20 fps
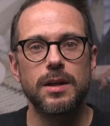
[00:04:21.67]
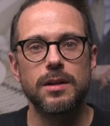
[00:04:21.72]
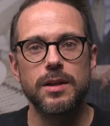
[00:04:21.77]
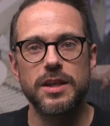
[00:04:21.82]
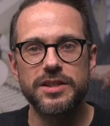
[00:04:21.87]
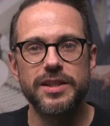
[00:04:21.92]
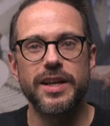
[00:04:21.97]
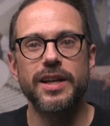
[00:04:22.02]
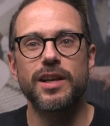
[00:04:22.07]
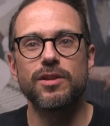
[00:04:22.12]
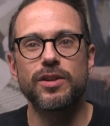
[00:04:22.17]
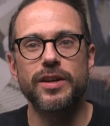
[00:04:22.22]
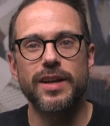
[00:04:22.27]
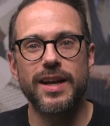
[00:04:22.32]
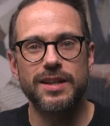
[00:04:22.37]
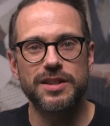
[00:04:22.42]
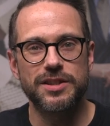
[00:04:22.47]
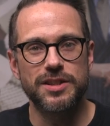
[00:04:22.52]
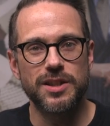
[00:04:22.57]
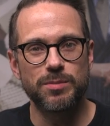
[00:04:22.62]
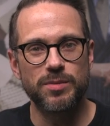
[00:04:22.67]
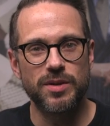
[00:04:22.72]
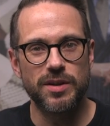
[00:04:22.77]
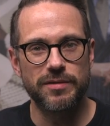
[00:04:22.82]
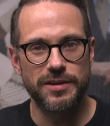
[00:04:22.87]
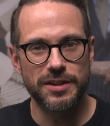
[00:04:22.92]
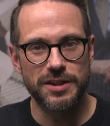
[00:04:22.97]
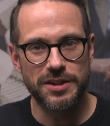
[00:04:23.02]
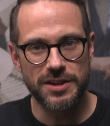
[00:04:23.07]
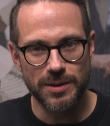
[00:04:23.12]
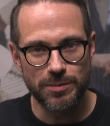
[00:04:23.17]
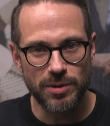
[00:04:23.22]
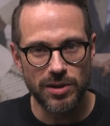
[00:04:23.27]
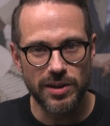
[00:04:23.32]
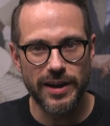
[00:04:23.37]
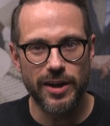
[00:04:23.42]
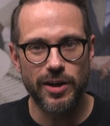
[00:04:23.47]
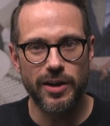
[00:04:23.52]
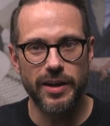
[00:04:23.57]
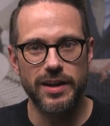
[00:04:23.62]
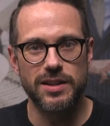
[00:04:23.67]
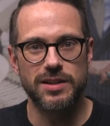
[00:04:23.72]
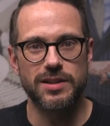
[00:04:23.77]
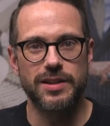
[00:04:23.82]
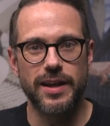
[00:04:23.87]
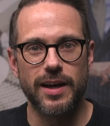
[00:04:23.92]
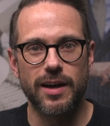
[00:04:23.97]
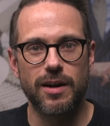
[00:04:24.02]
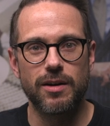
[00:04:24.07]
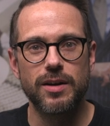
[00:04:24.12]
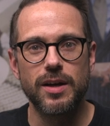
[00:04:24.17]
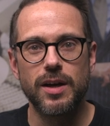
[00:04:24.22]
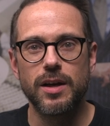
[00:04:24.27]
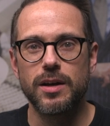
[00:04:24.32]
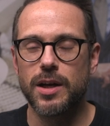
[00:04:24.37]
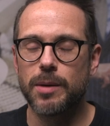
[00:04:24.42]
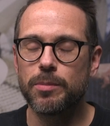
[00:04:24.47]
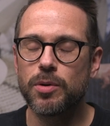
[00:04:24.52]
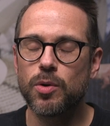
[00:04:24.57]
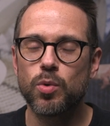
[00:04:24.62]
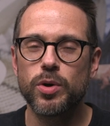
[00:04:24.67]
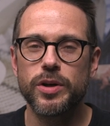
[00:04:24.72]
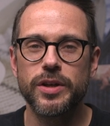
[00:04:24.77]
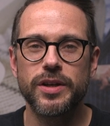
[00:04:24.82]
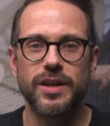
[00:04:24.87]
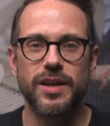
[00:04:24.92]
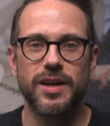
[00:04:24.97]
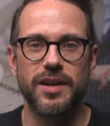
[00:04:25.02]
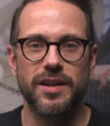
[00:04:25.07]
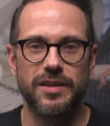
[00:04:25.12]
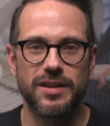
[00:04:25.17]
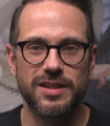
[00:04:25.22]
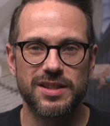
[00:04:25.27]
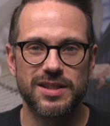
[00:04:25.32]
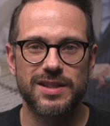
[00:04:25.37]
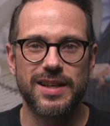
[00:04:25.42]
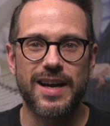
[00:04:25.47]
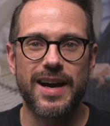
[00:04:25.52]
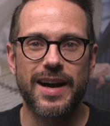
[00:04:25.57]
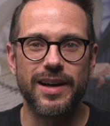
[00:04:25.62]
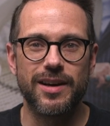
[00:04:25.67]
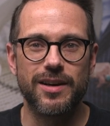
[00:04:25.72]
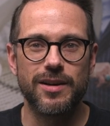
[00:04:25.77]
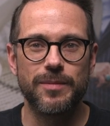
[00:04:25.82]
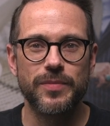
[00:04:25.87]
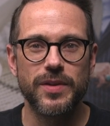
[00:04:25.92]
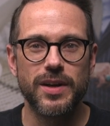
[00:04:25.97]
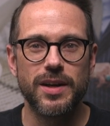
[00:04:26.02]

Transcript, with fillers: Let's take a look at some of the similarities now. Number one, the style.